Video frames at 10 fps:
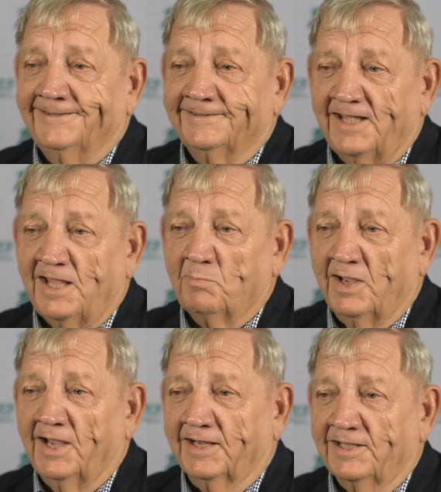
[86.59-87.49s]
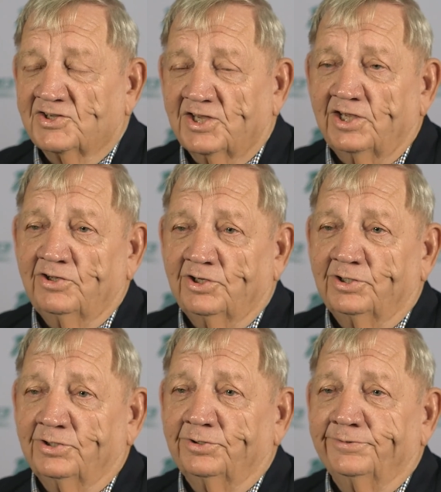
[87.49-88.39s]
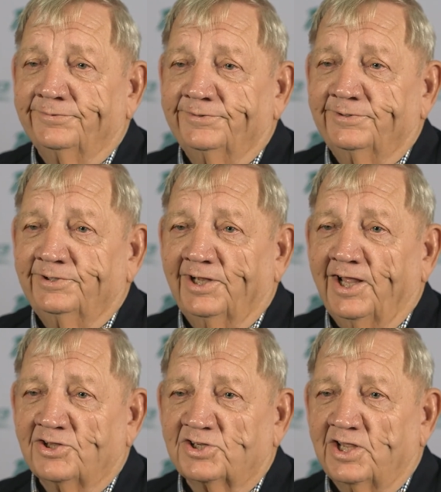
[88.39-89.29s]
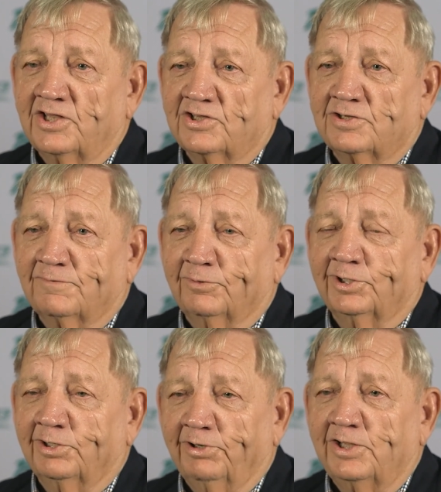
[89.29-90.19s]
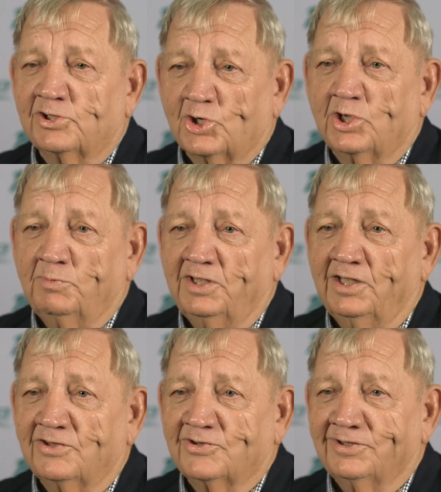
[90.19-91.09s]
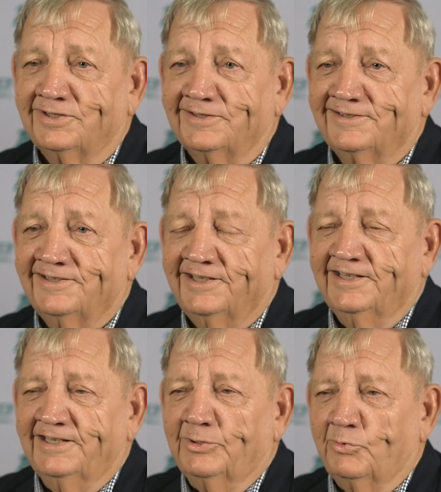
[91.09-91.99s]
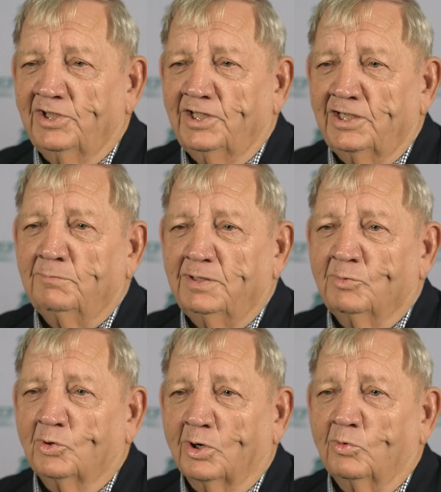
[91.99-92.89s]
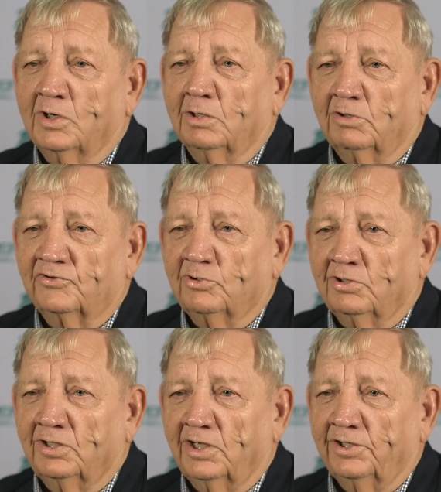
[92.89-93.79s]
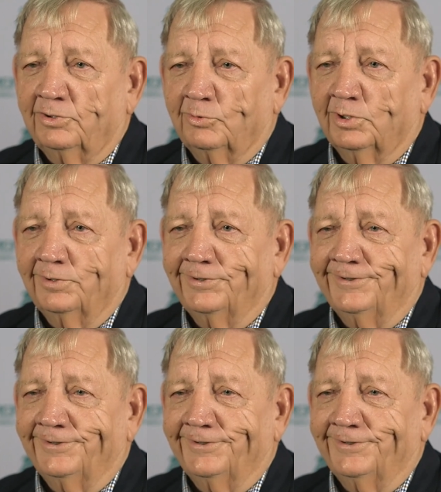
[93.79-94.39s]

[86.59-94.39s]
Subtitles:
Came back and said, the United States, if we're going to raise soybeans, we need to be more aware of what's going on in the world.